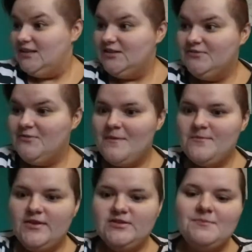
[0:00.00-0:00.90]
Just for
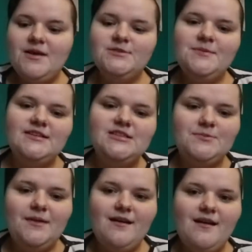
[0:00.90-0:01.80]
remembering. So my husband is a
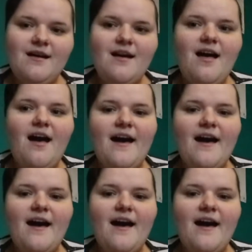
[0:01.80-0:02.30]
sweetheart.